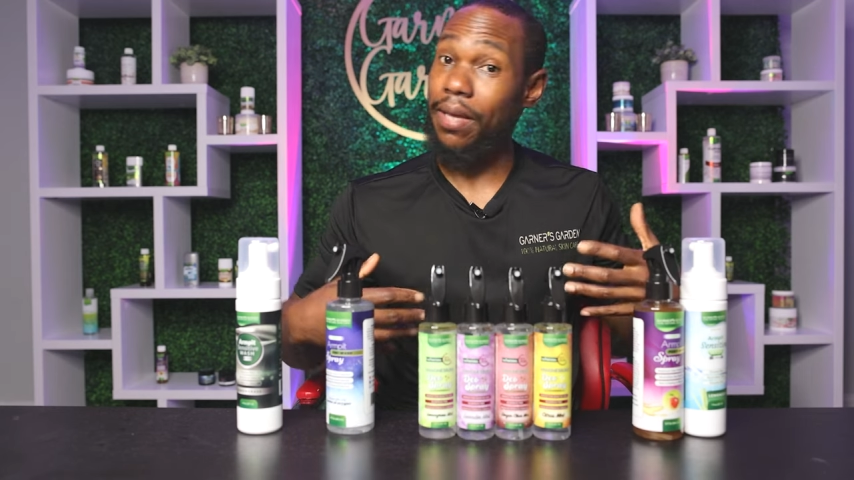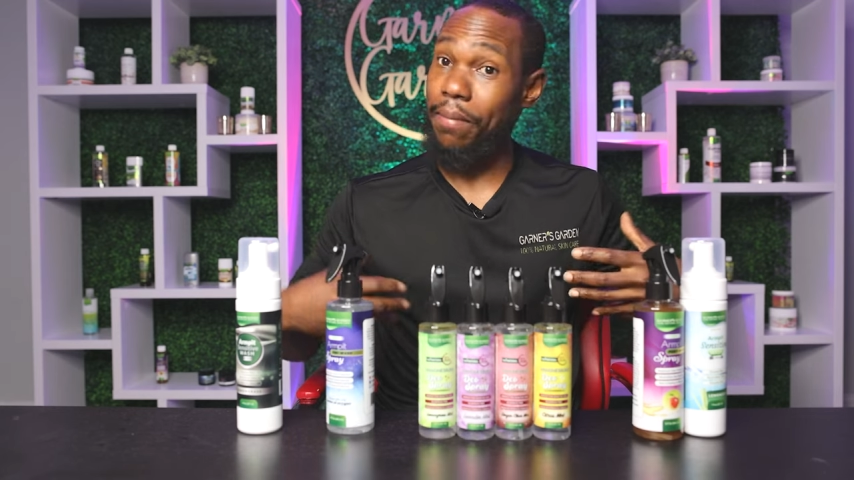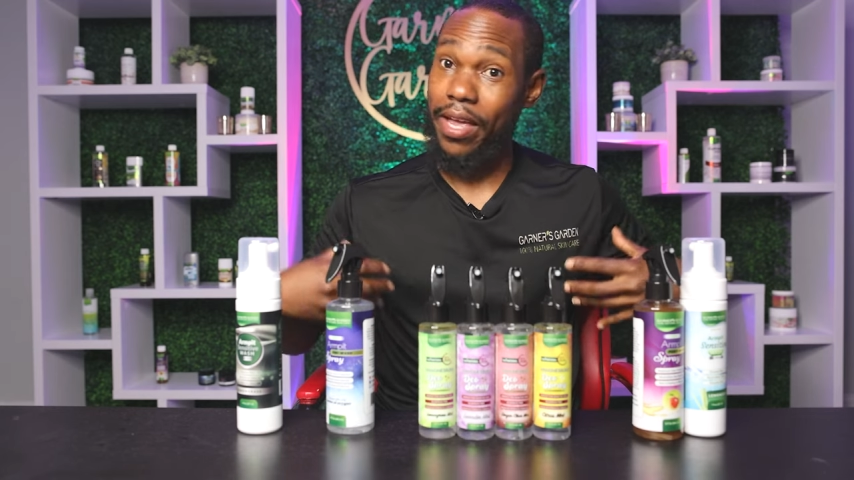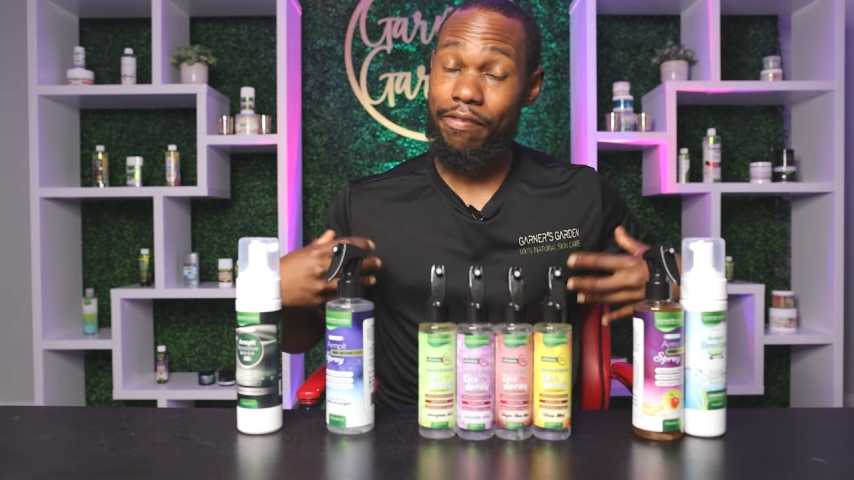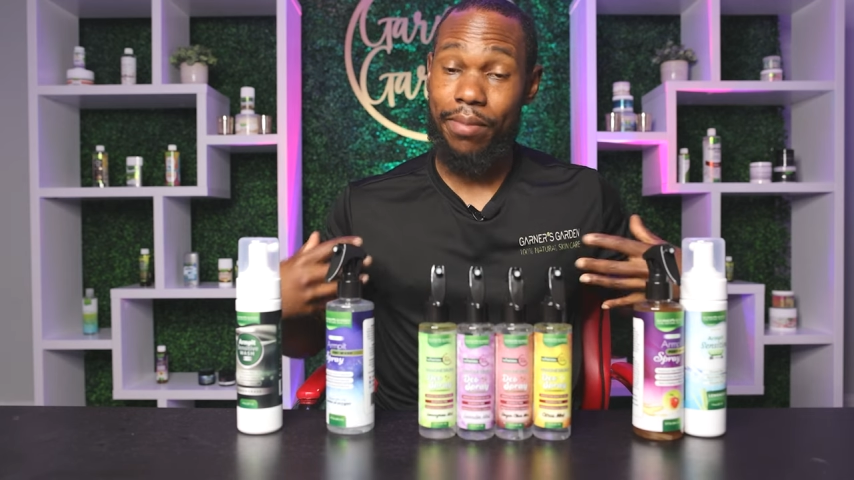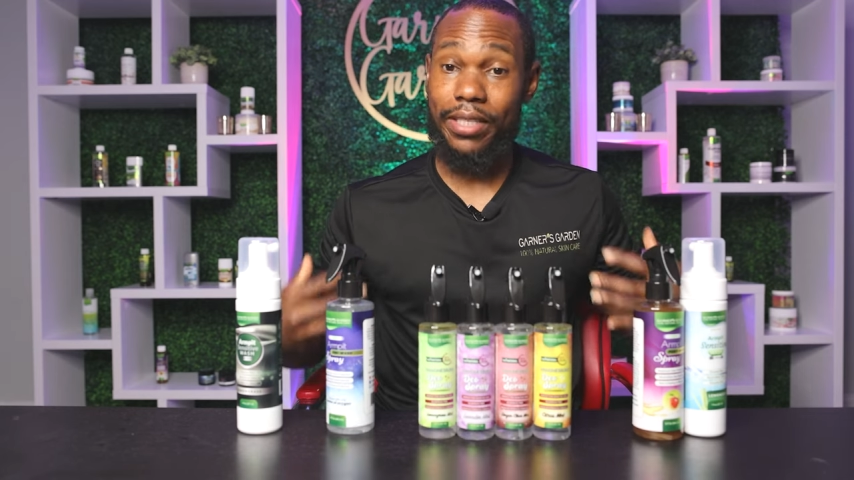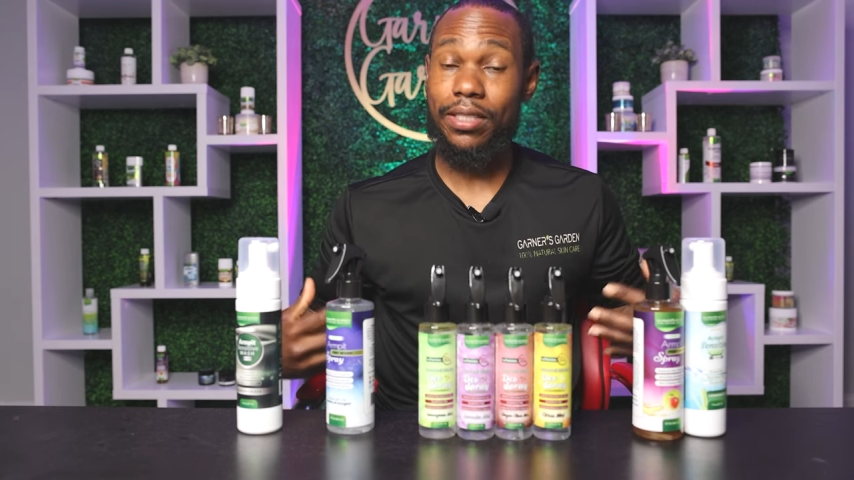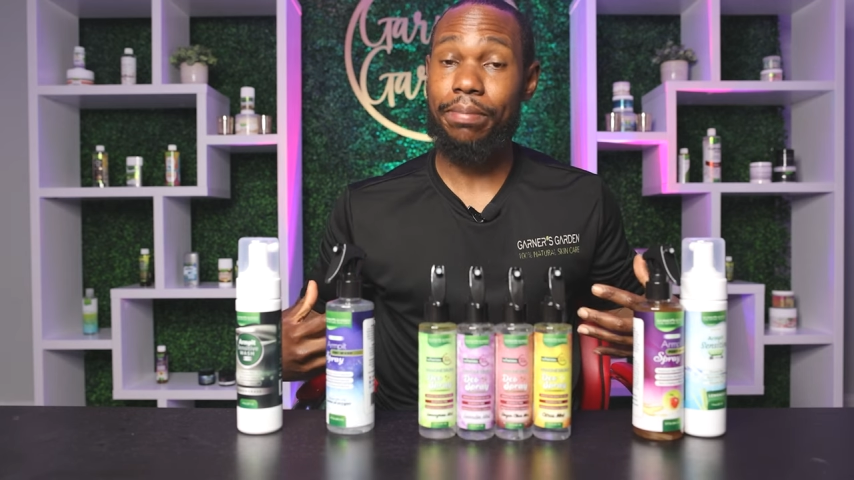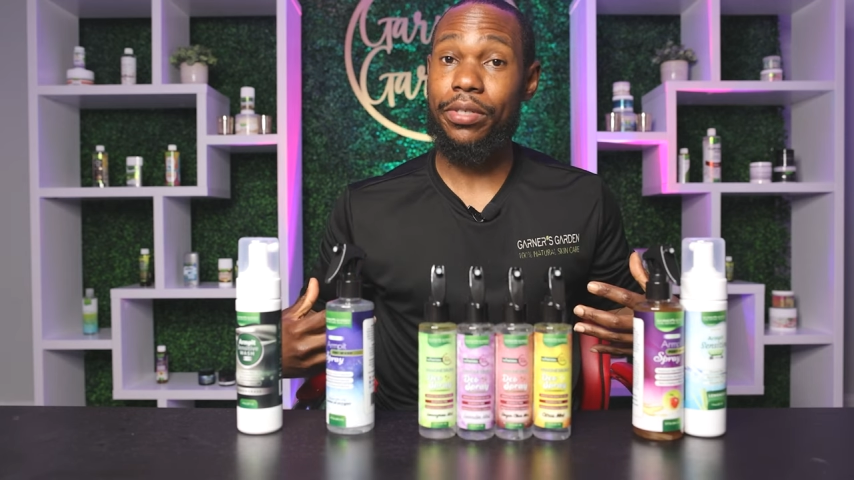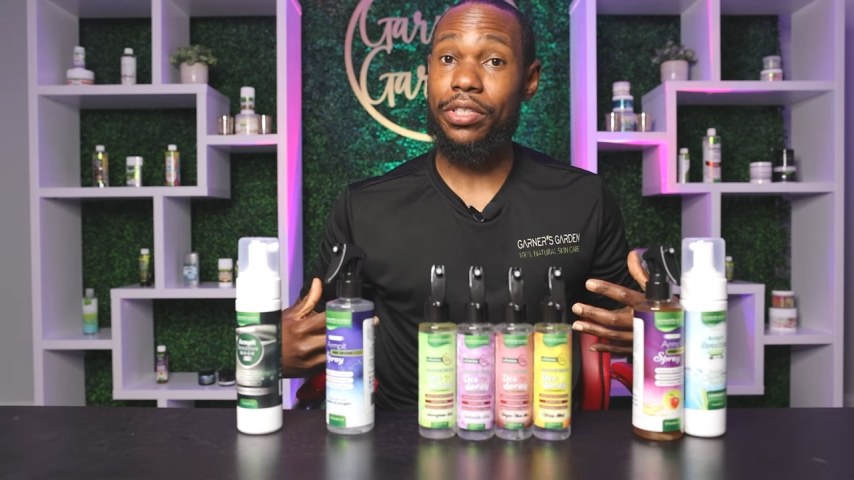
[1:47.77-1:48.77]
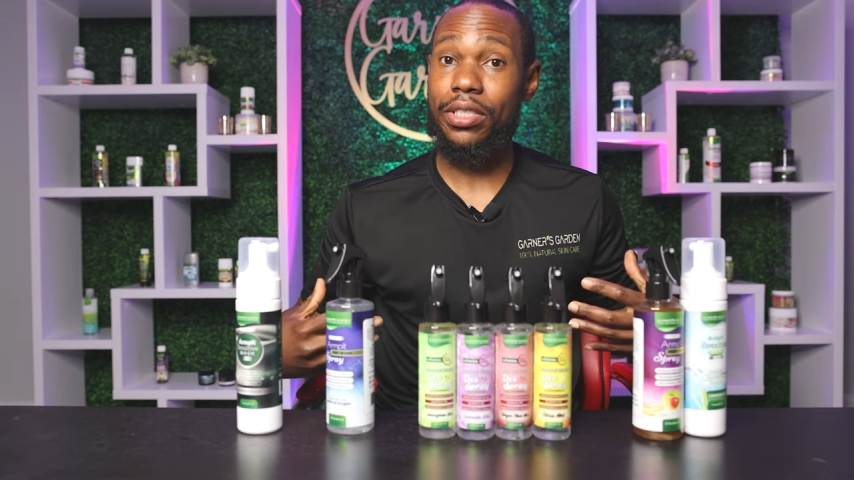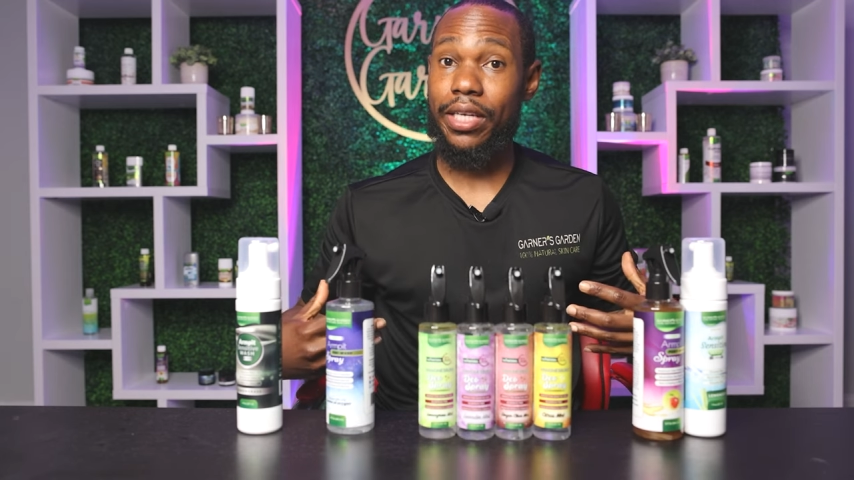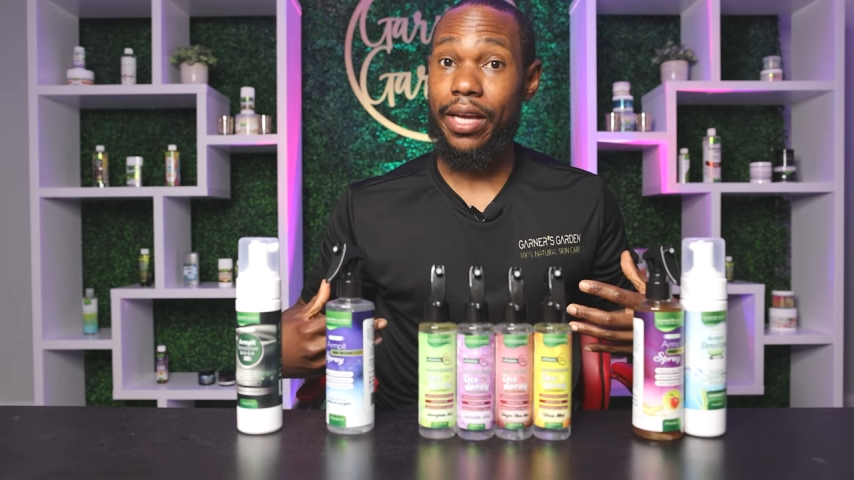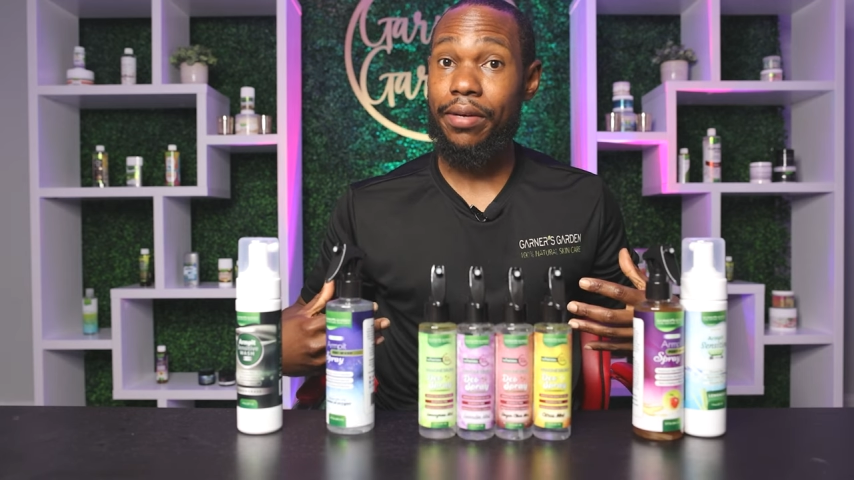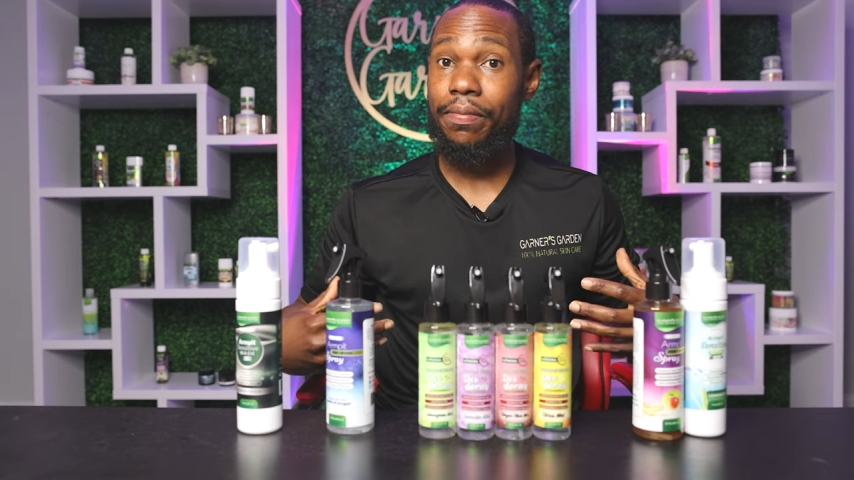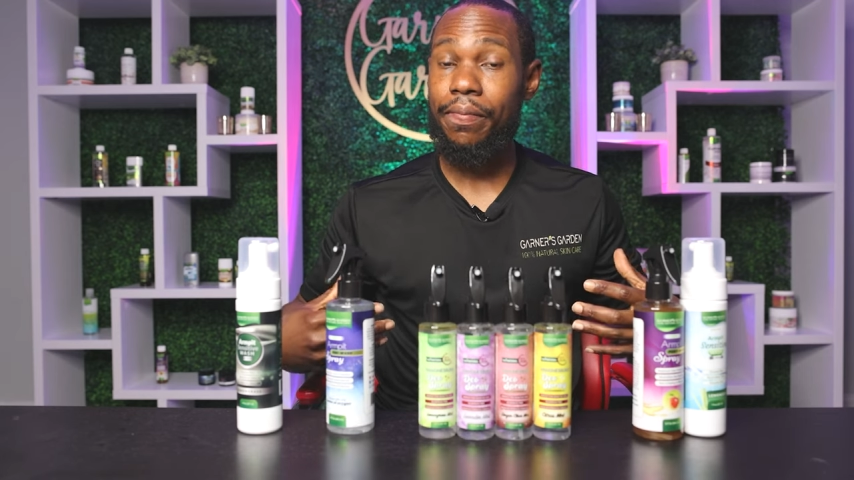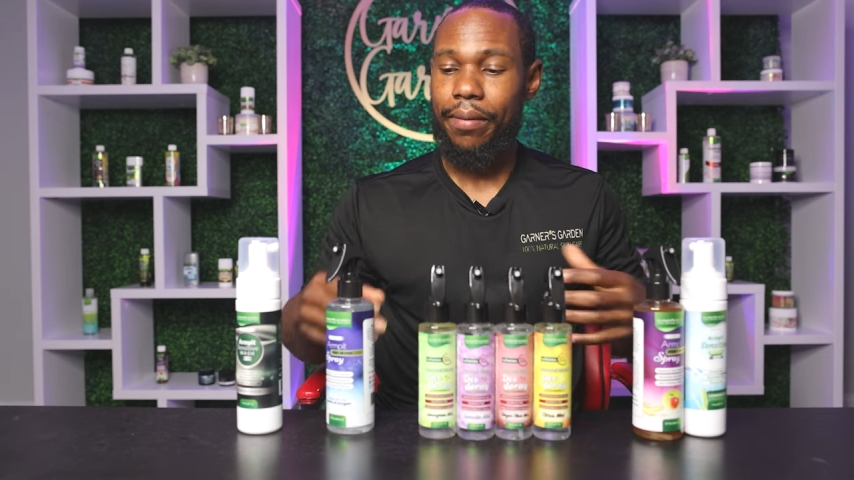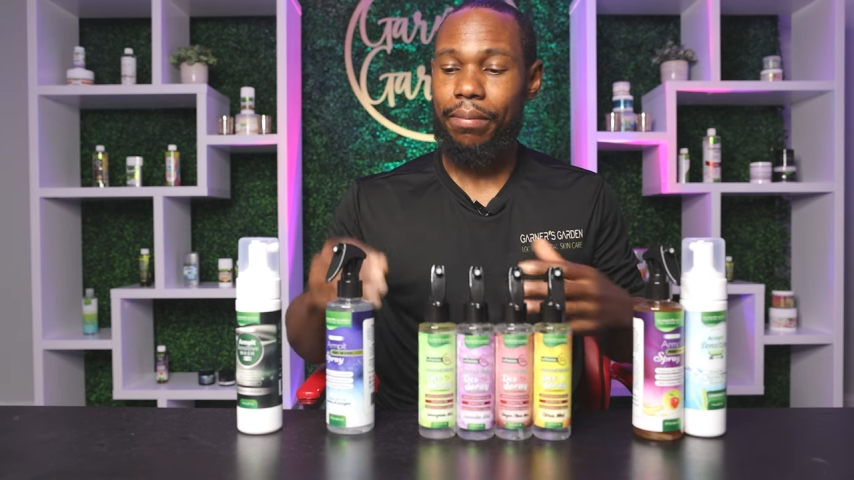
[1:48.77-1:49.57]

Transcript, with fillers: that may have messed up your skin.